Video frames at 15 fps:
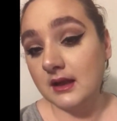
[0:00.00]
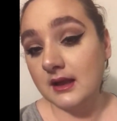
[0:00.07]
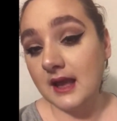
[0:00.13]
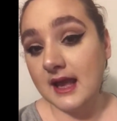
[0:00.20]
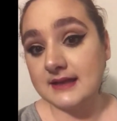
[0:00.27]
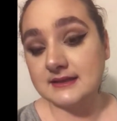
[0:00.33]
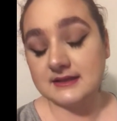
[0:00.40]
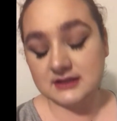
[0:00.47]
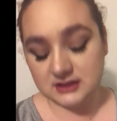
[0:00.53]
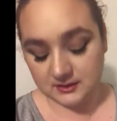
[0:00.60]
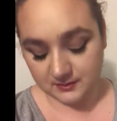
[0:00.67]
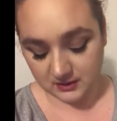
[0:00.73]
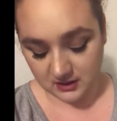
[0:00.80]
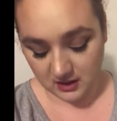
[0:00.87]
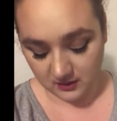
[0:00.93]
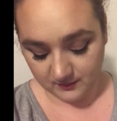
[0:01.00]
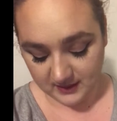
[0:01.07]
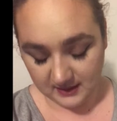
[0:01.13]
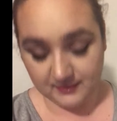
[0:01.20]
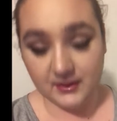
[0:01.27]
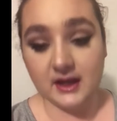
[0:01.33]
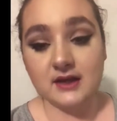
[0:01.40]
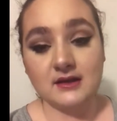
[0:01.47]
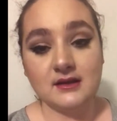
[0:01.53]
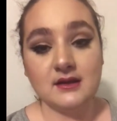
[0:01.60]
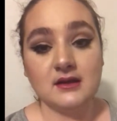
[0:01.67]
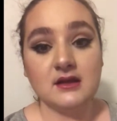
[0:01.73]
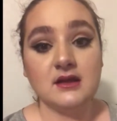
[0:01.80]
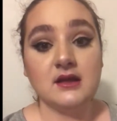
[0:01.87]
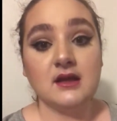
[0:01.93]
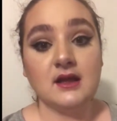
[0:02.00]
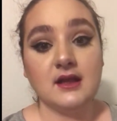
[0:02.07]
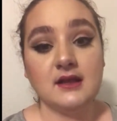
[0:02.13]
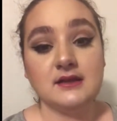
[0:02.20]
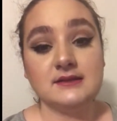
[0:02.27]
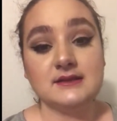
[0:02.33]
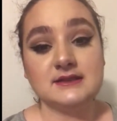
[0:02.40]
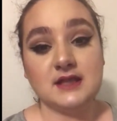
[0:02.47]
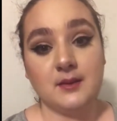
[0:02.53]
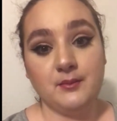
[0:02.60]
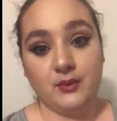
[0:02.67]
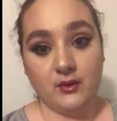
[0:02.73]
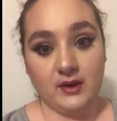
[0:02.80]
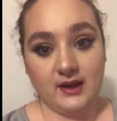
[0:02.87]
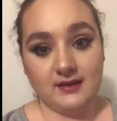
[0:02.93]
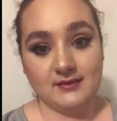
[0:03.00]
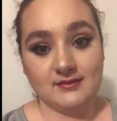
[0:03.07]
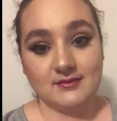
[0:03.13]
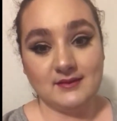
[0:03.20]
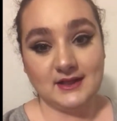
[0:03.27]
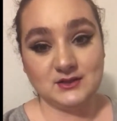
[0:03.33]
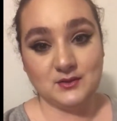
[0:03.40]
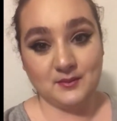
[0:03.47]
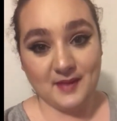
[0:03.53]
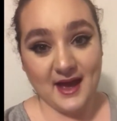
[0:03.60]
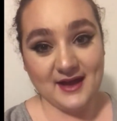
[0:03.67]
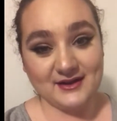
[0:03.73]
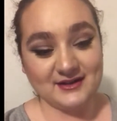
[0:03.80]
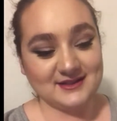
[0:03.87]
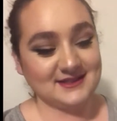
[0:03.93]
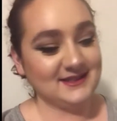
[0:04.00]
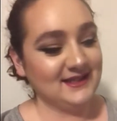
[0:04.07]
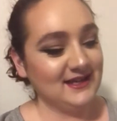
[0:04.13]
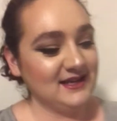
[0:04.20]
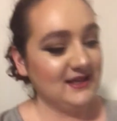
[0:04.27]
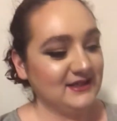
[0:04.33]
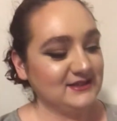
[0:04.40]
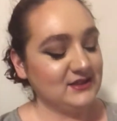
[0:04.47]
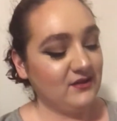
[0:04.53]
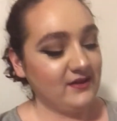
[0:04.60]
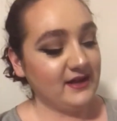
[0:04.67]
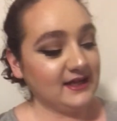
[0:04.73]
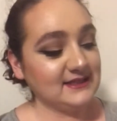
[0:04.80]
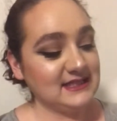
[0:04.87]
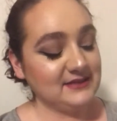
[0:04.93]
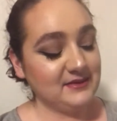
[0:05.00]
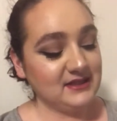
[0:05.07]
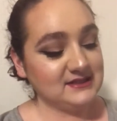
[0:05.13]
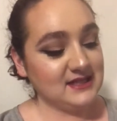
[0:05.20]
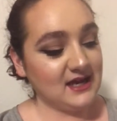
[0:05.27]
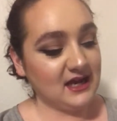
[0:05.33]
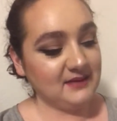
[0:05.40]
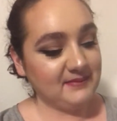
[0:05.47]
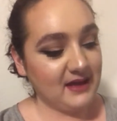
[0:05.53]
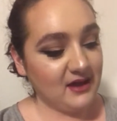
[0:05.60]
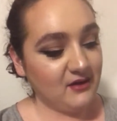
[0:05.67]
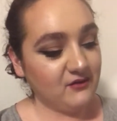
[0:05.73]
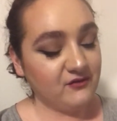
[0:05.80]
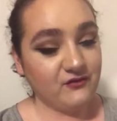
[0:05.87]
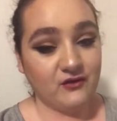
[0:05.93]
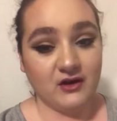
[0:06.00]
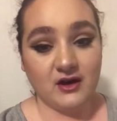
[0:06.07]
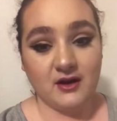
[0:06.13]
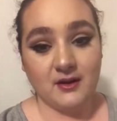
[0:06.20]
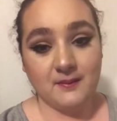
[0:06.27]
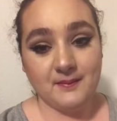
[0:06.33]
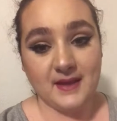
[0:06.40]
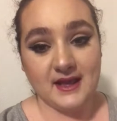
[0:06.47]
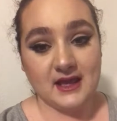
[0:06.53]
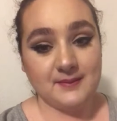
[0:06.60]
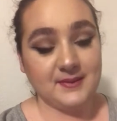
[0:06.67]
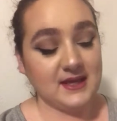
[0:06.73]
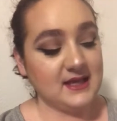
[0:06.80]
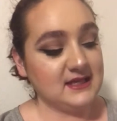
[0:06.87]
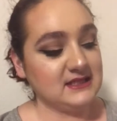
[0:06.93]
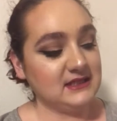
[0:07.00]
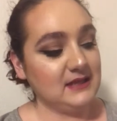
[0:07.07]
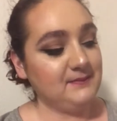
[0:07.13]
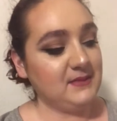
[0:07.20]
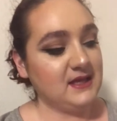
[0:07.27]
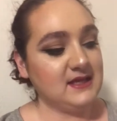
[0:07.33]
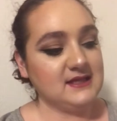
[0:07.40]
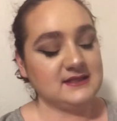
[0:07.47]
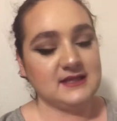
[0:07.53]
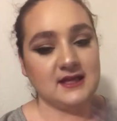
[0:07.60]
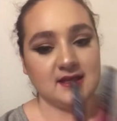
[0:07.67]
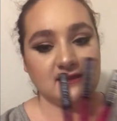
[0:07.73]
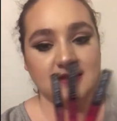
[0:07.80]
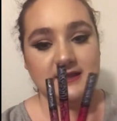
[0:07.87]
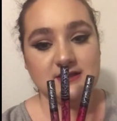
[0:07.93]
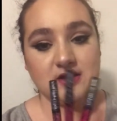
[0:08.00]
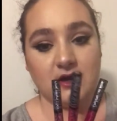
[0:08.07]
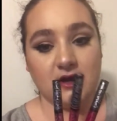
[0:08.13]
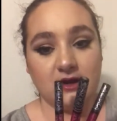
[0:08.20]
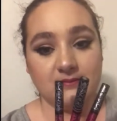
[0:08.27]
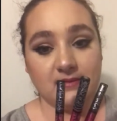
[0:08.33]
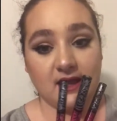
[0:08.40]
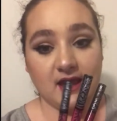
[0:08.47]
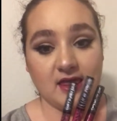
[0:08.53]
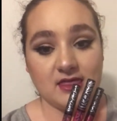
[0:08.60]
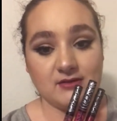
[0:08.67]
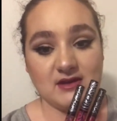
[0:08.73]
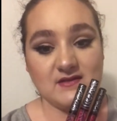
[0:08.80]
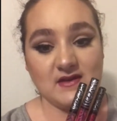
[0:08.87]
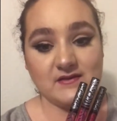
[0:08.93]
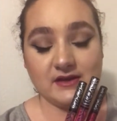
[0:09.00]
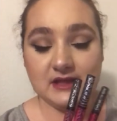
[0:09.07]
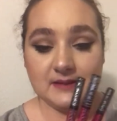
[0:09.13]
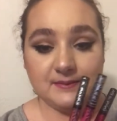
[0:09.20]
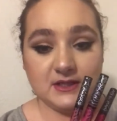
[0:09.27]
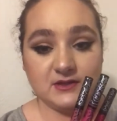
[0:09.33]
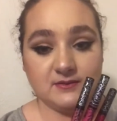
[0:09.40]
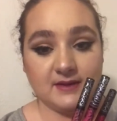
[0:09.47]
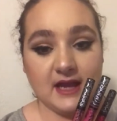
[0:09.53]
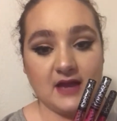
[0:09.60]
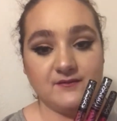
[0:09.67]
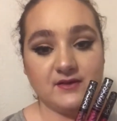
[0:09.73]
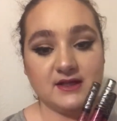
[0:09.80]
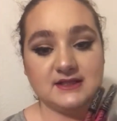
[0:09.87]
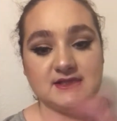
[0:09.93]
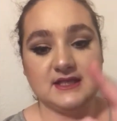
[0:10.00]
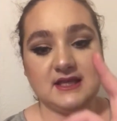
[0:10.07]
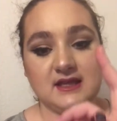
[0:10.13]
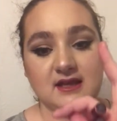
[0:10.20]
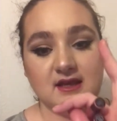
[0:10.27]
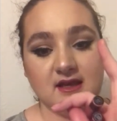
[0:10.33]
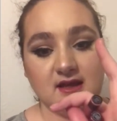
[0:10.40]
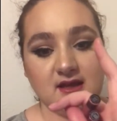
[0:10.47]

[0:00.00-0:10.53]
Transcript: Yes, it's super long wing, but it's on point. That's what matters. So the next thing I'm going to talk about for makeup is lippies. These are my 3 favorite lippies from Kat Von D.